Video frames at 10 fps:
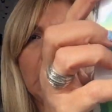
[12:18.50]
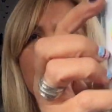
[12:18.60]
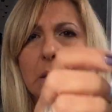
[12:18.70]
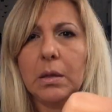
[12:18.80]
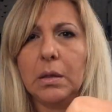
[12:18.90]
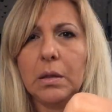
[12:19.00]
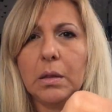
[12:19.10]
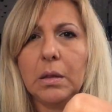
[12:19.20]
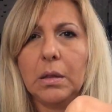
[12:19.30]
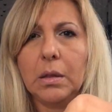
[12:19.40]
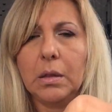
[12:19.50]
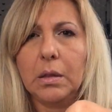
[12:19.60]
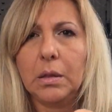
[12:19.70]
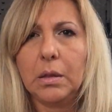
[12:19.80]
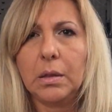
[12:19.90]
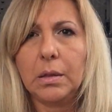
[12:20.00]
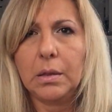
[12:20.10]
No one is speaking in this clip.